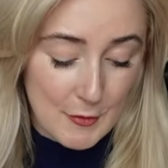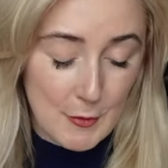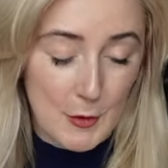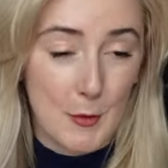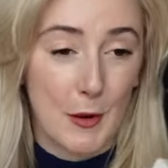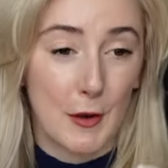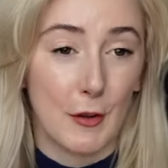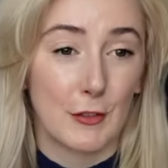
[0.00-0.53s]
We
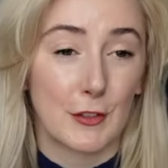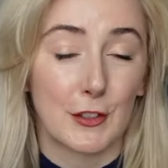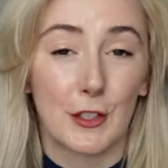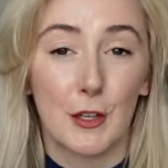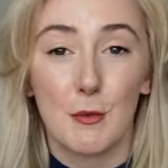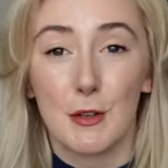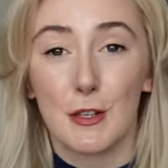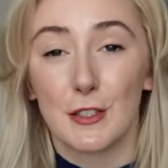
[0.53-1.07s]
went on
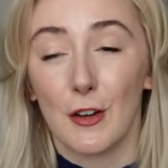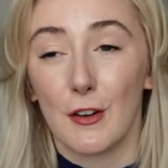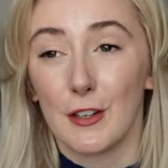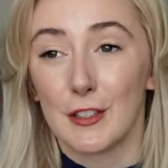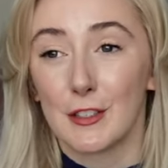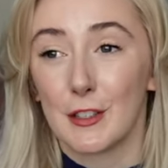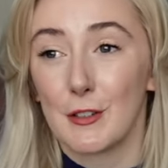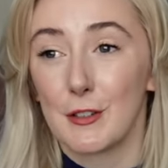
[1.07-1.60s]
scooters,
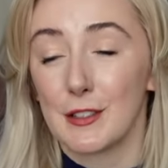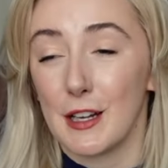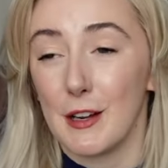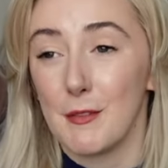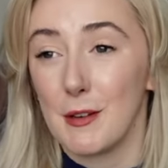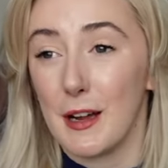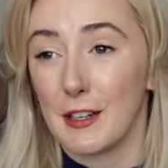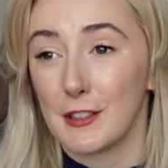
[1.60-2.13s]
hired scooters out
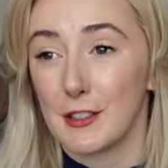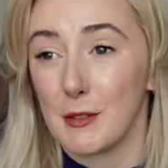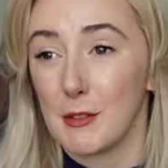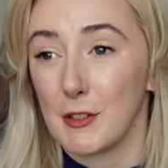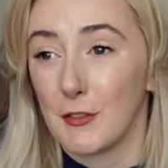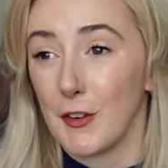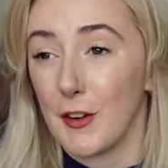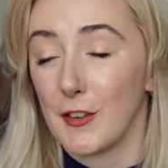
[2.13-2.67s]
and I had so
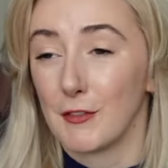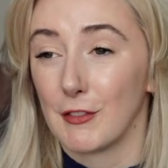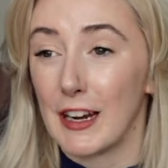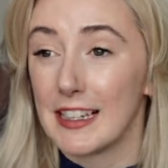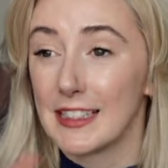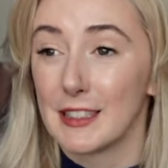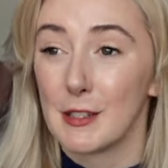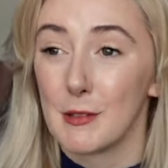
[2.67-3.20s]
much fun
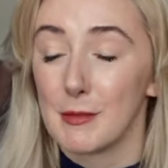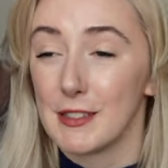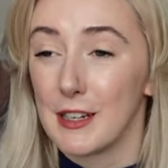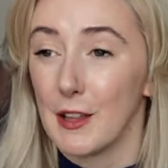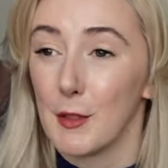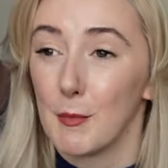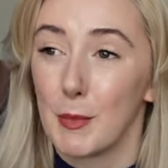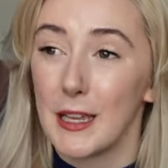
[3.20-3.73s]
racing up and
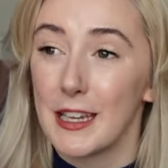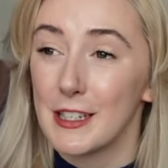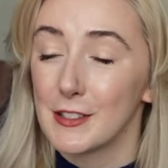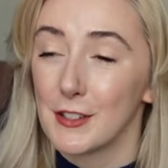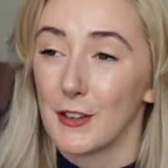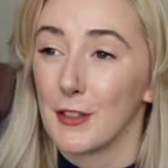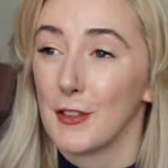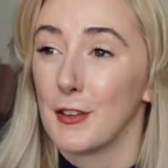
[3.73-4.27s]
down the
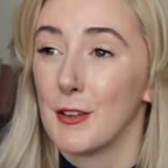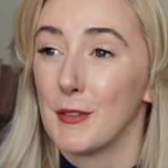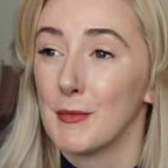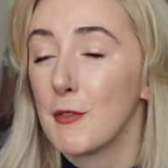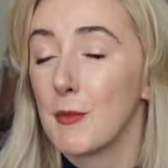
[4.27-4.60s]
beach on them.